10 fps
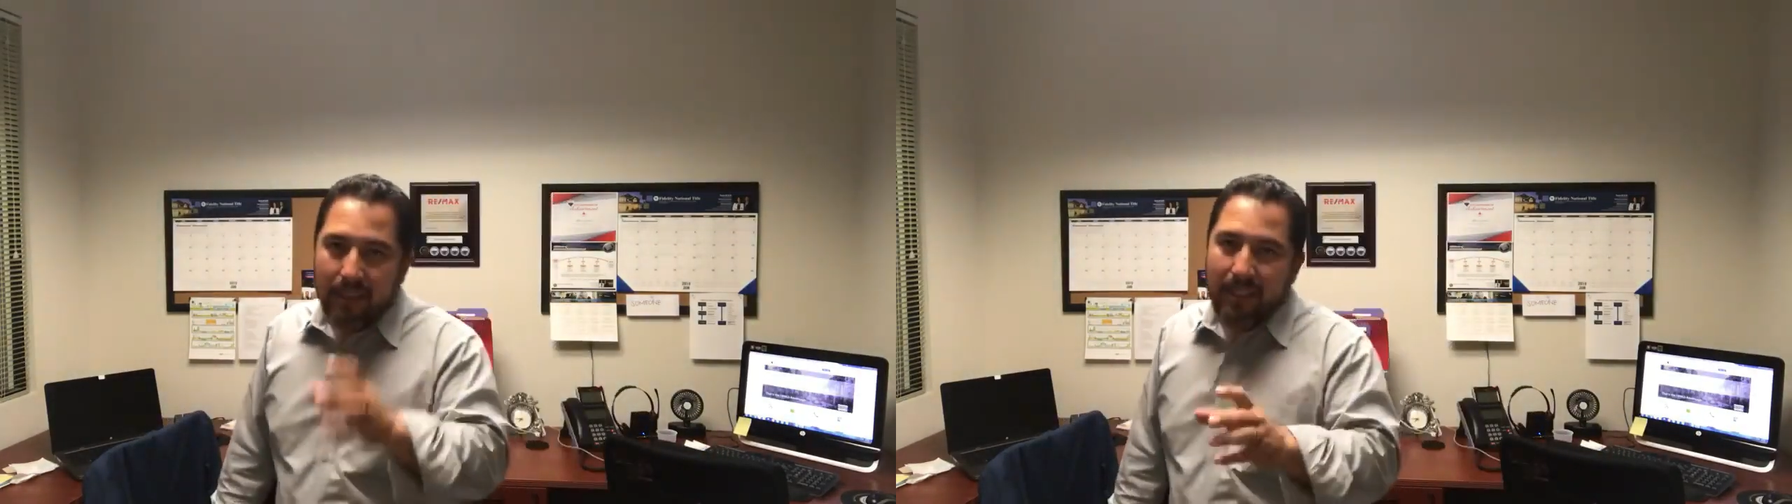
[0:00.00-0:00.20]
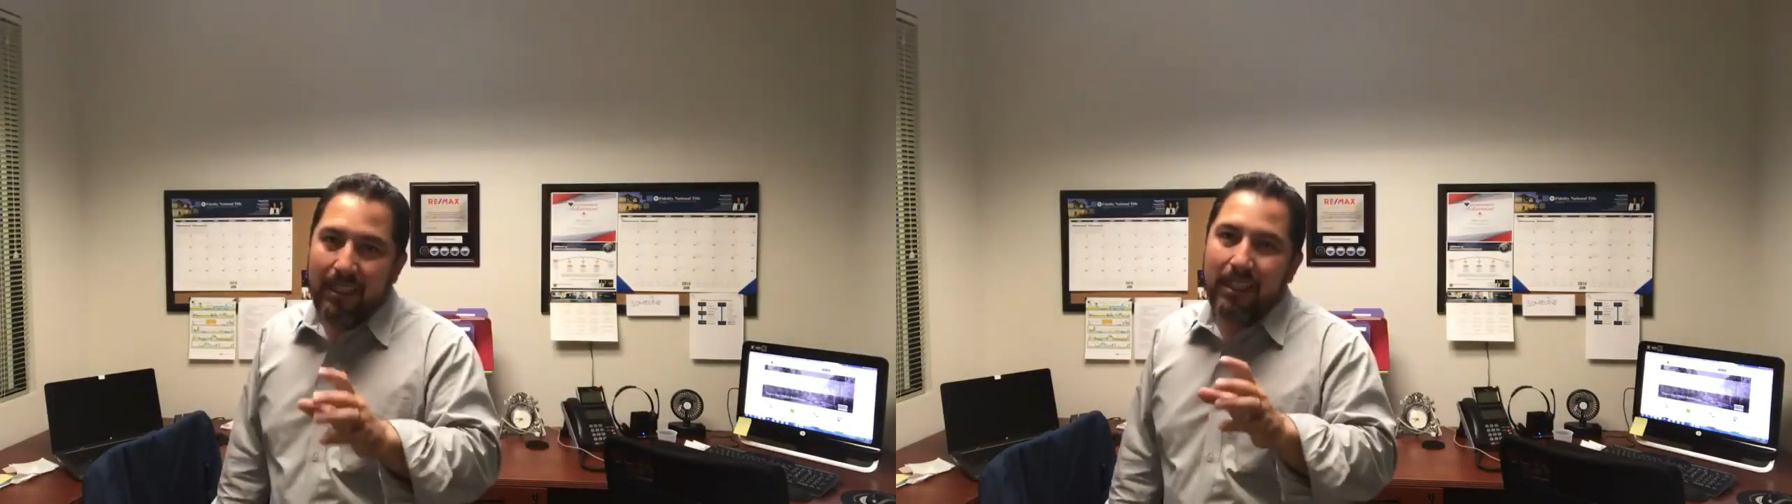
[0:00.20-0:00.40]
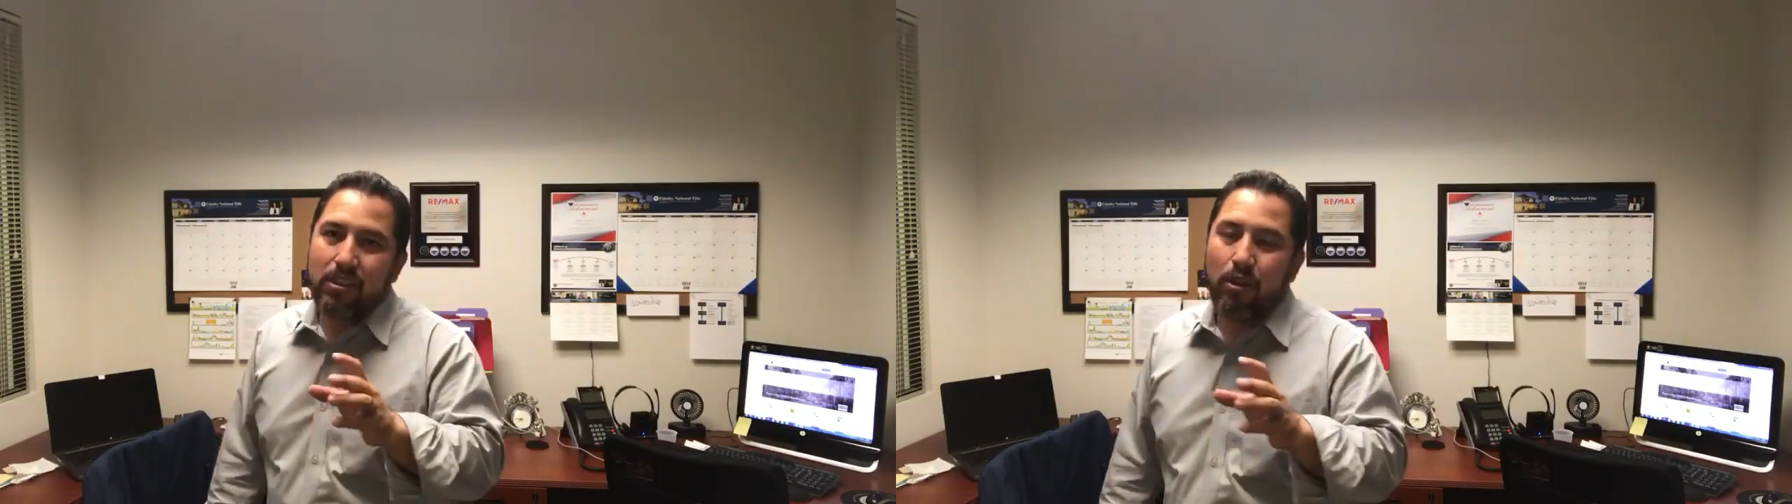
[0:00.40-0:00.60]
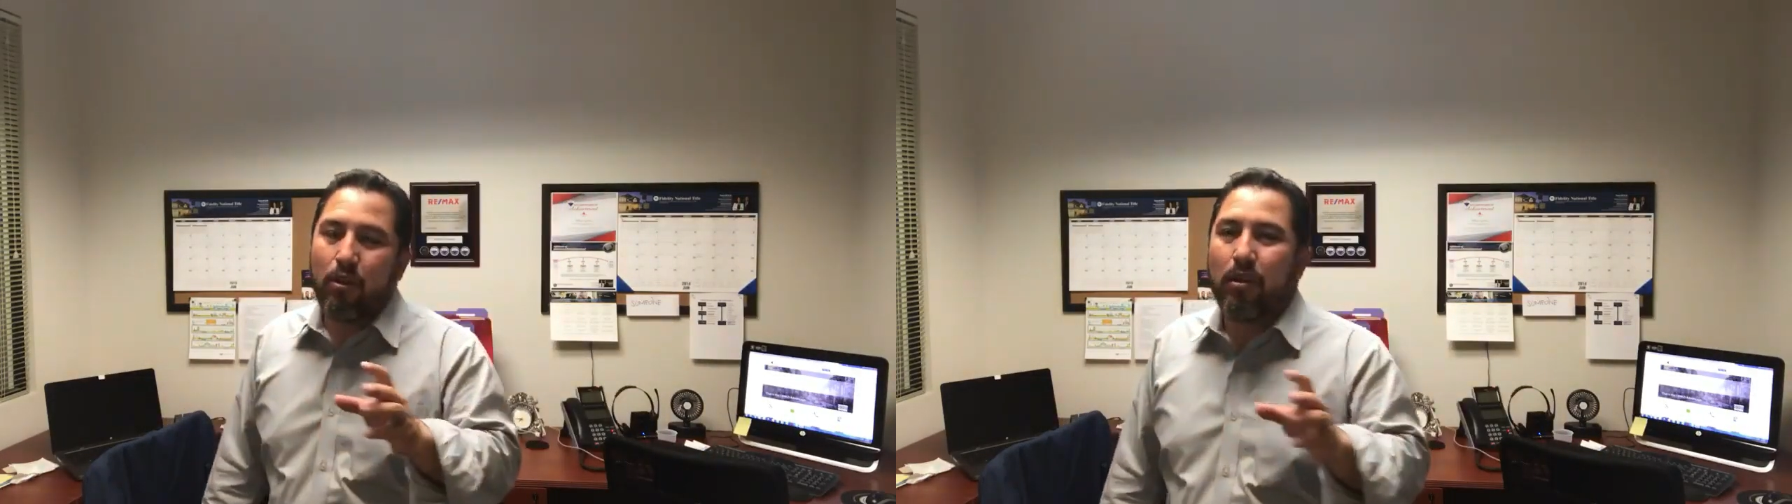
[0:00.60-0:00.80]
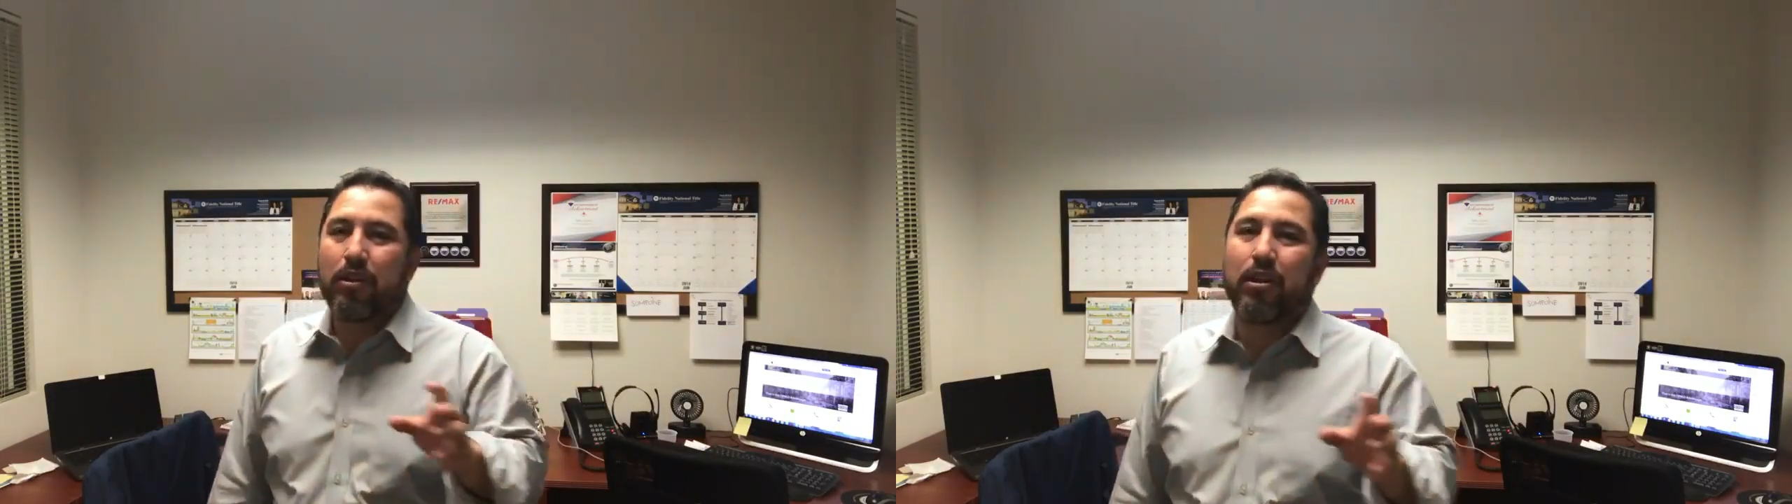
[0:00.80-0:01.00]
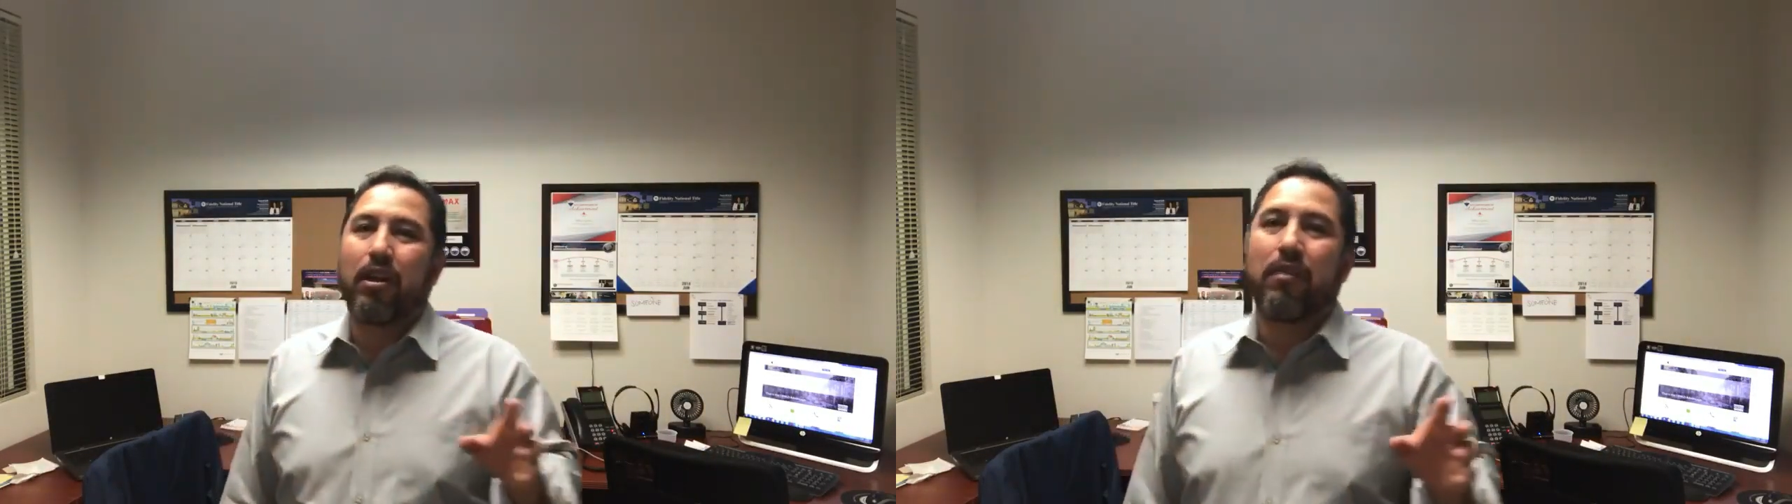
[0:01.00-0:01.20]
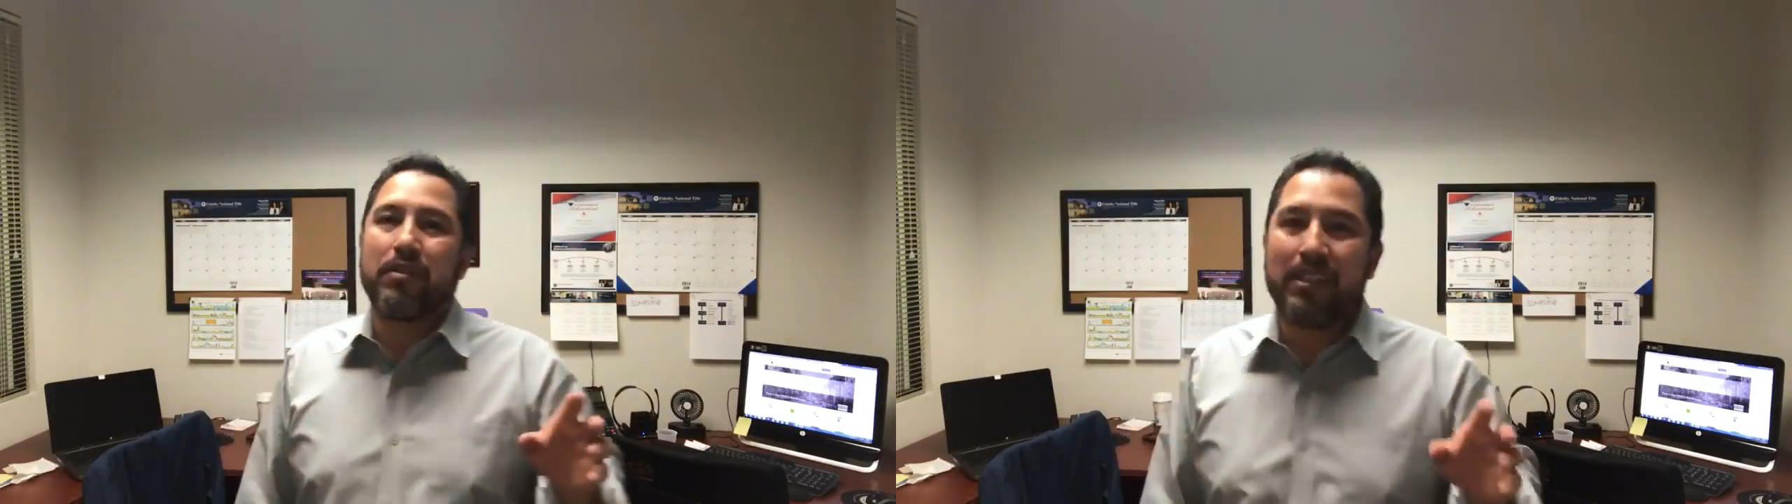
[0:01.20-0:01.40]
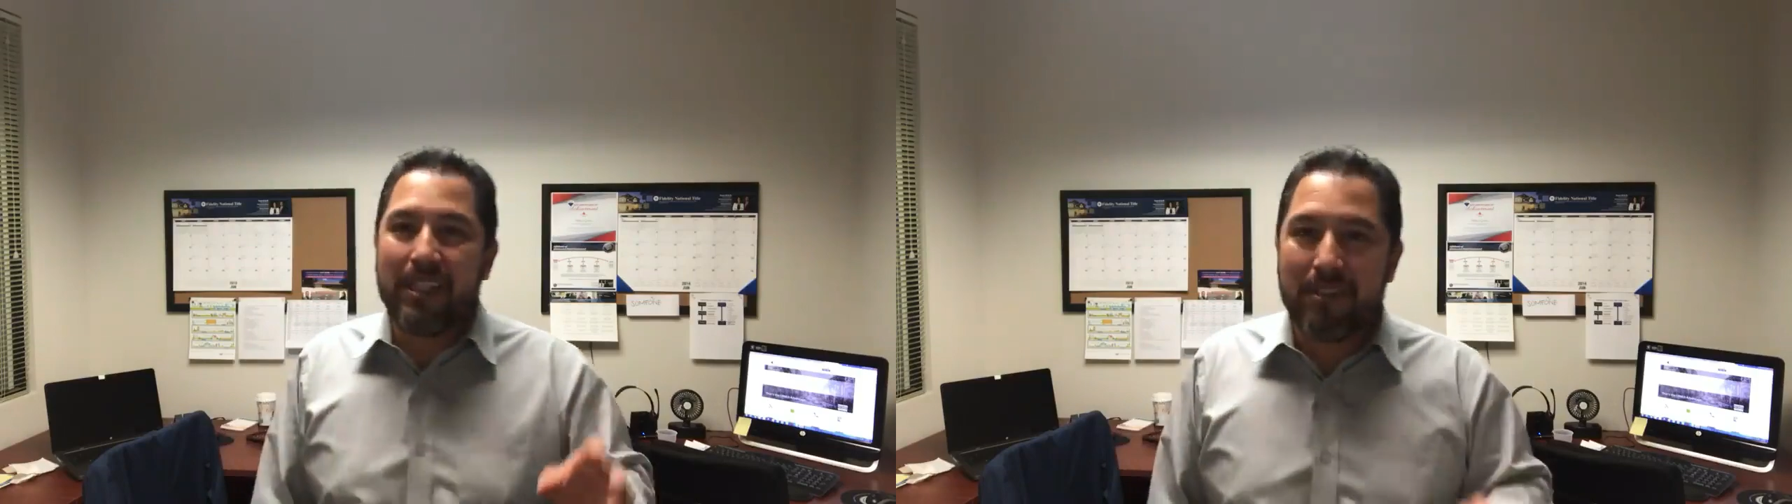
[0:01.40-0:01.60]
then that's a whole other
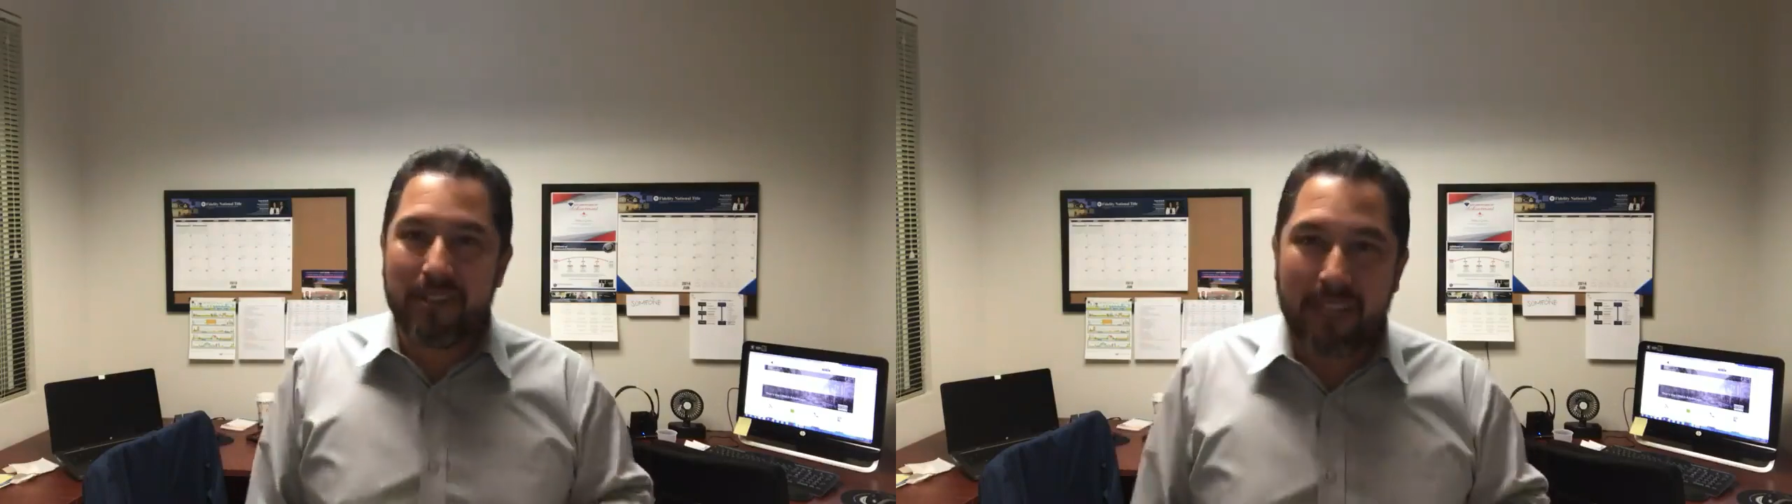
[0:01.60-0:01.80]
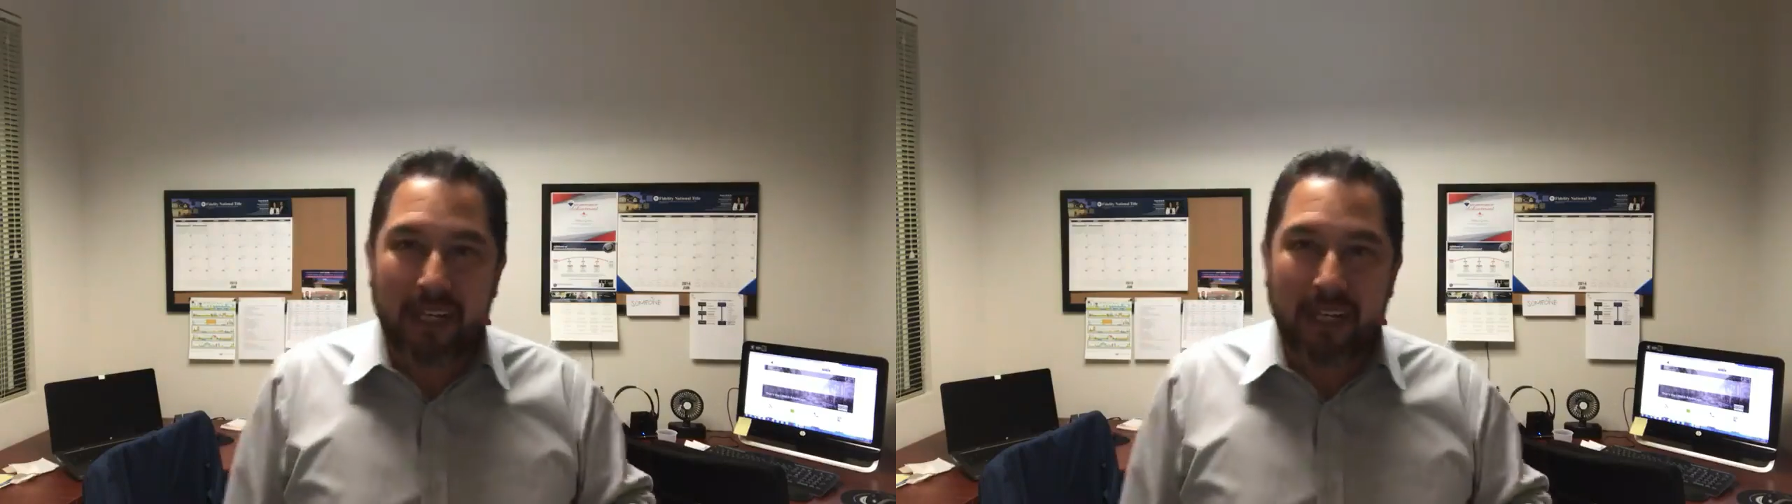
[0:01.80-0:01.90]
conversation.